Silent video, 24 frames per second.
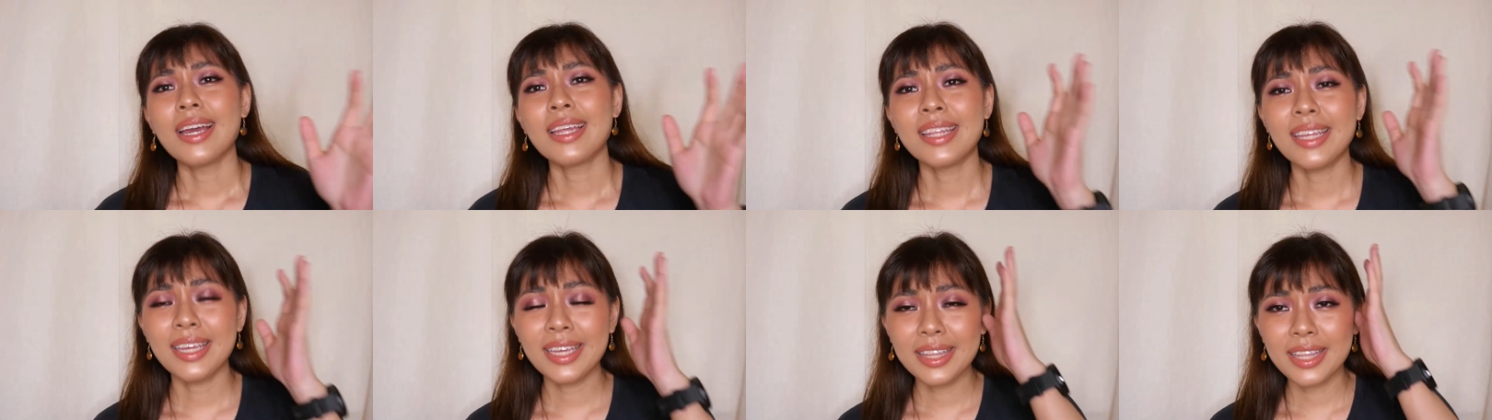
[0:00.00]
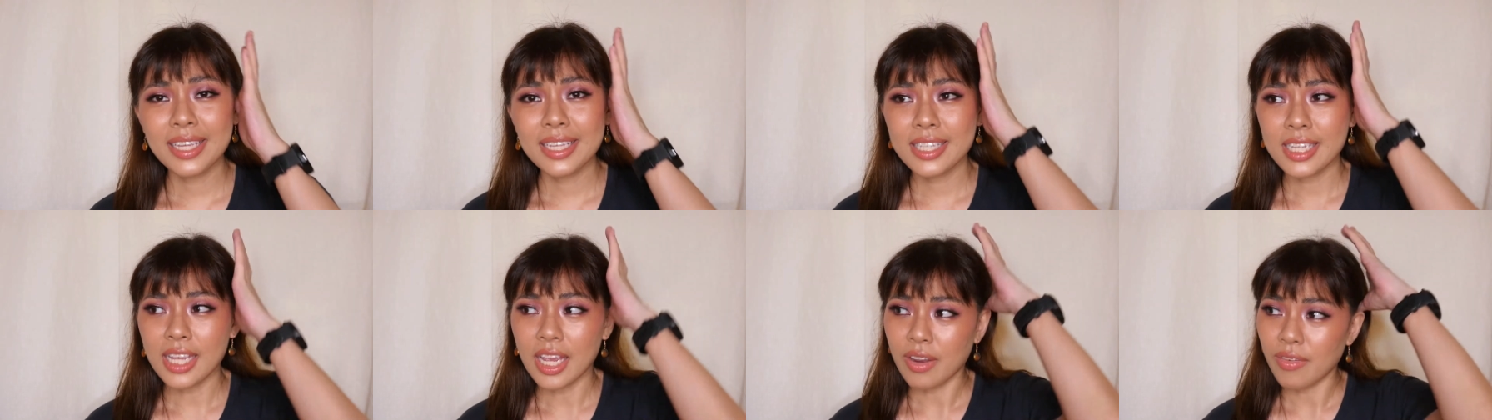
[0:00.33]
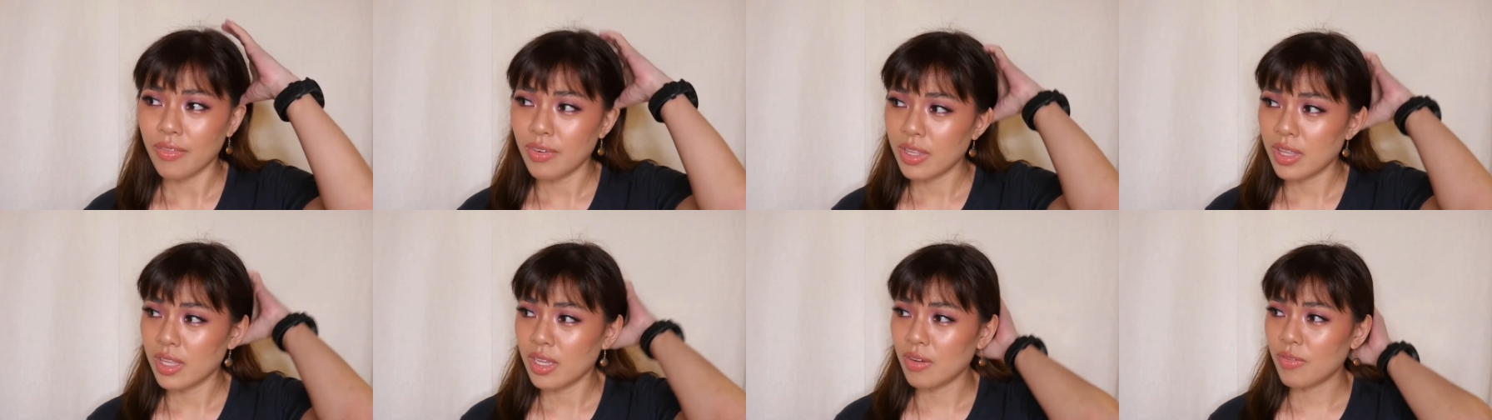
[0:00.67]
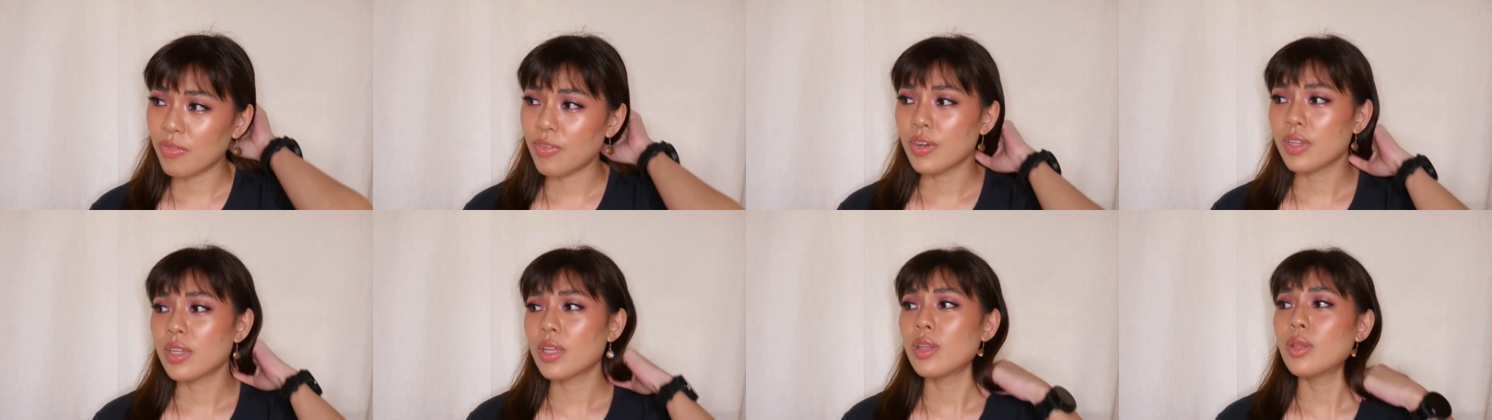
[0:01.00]
think that's everything
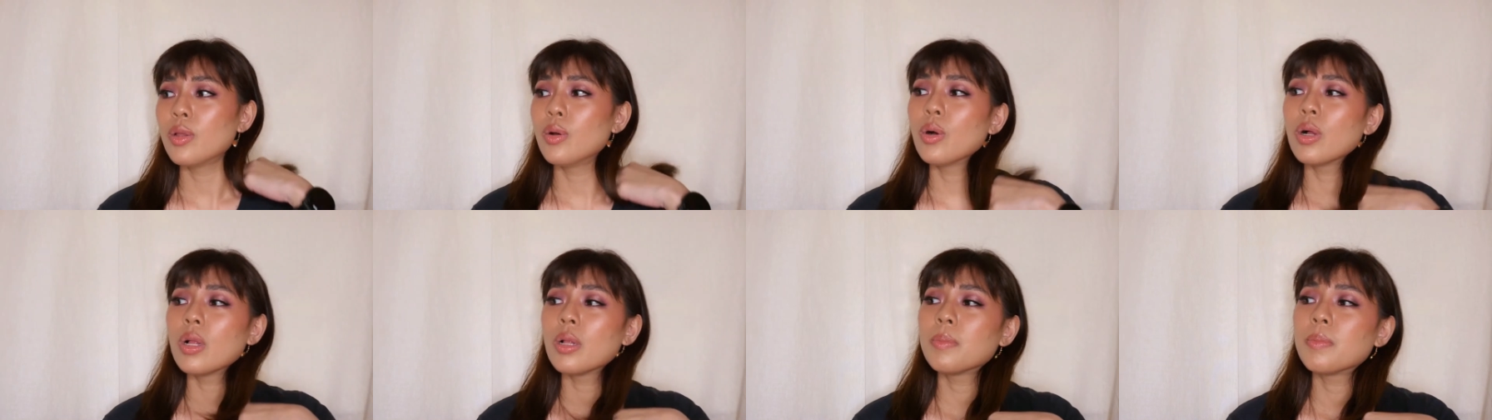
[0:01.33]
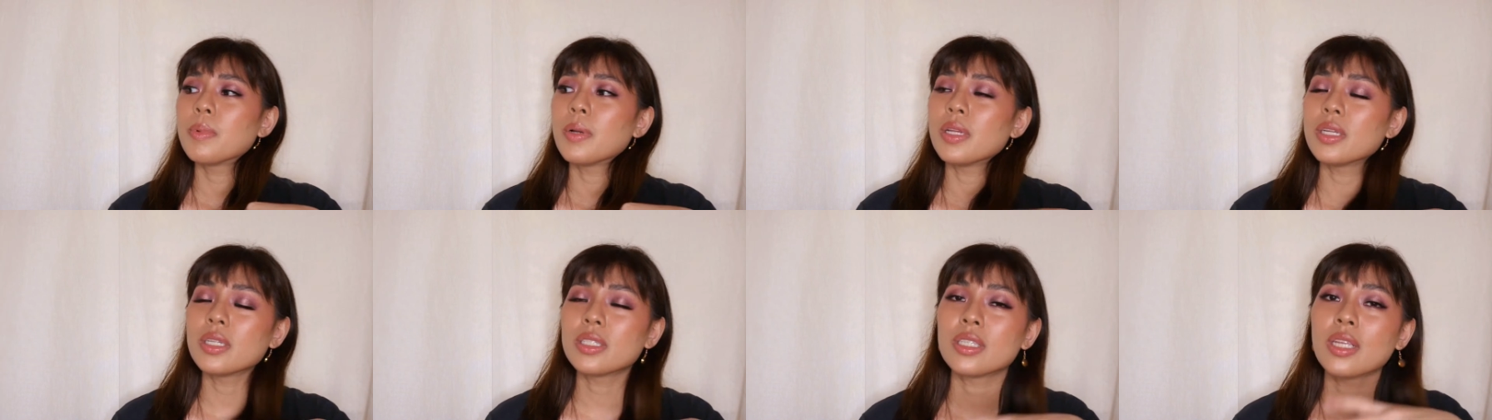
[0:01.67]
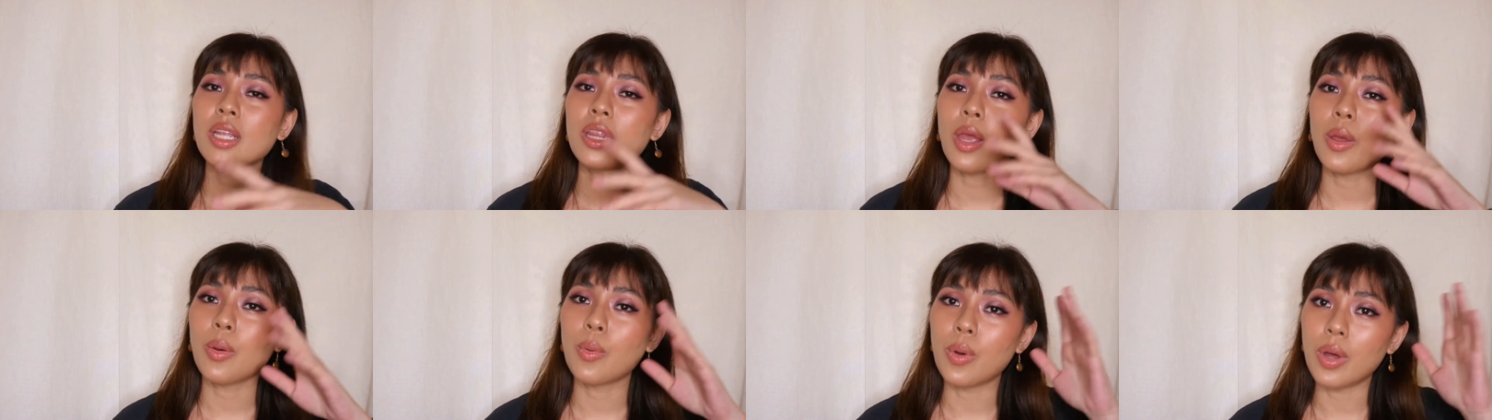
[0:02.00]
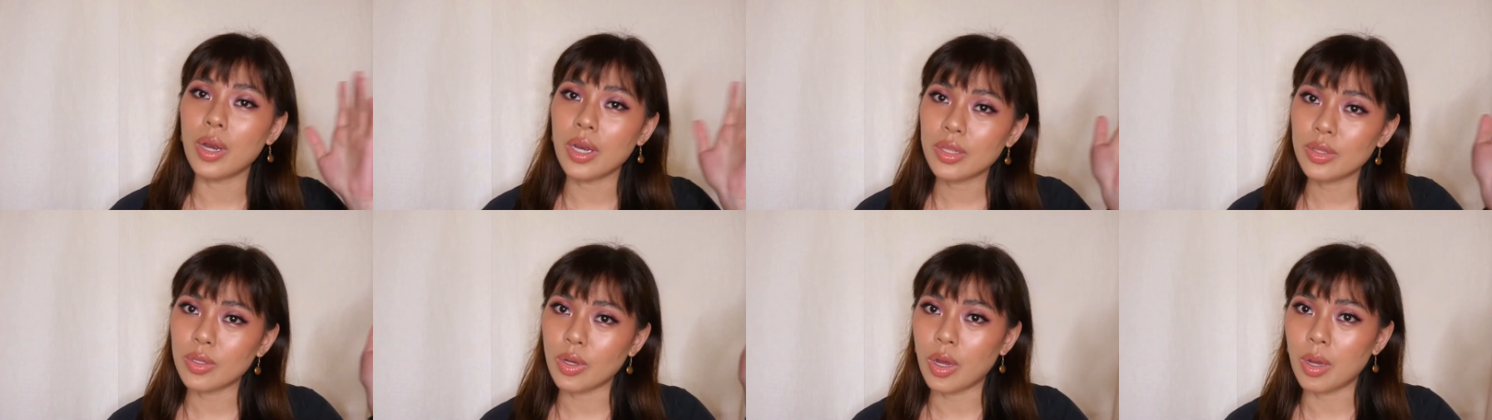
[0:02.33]
for the local products that I
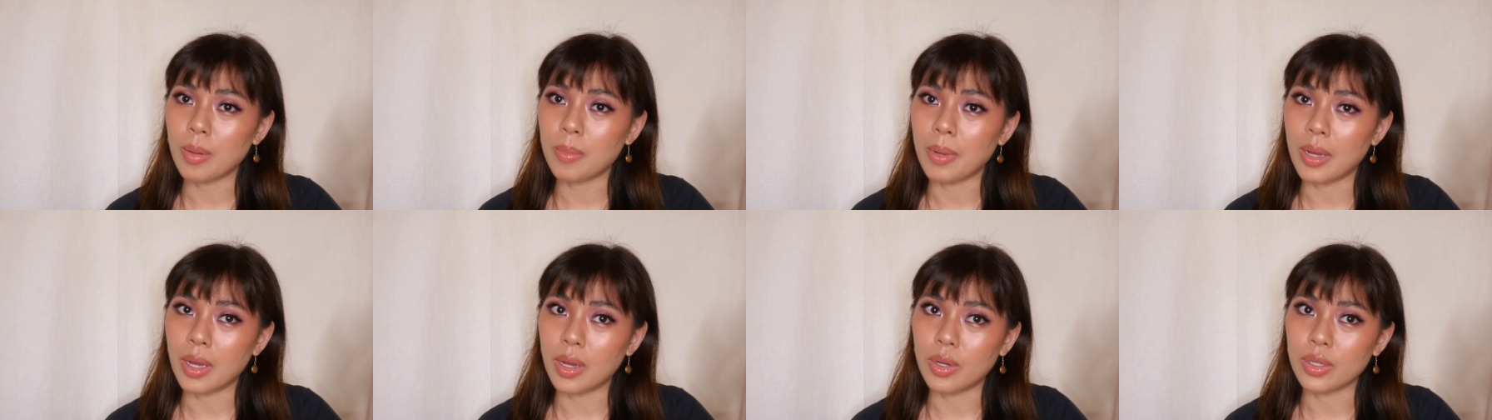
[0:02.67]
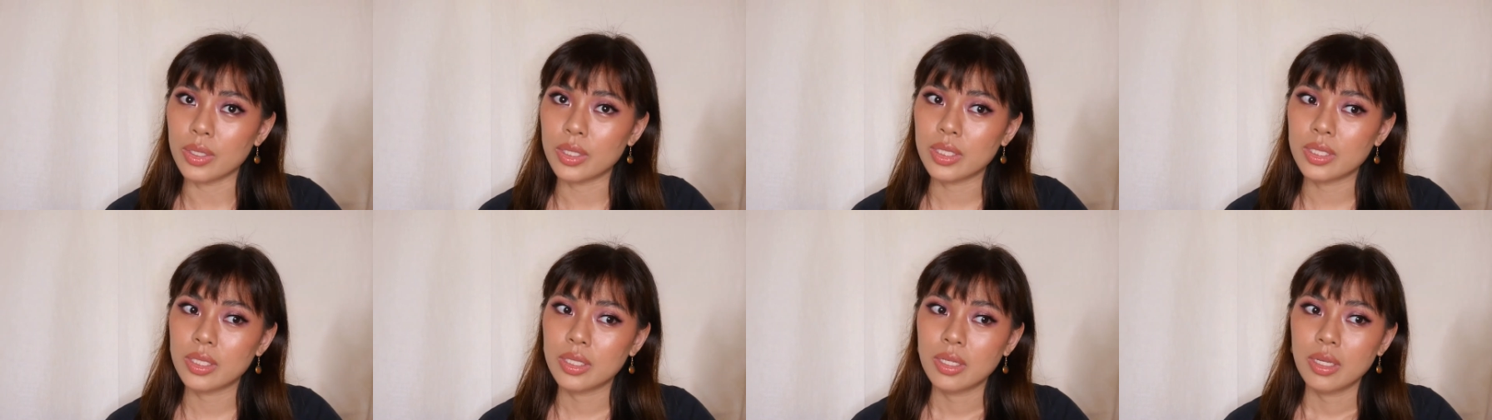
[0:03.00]
want to talk about.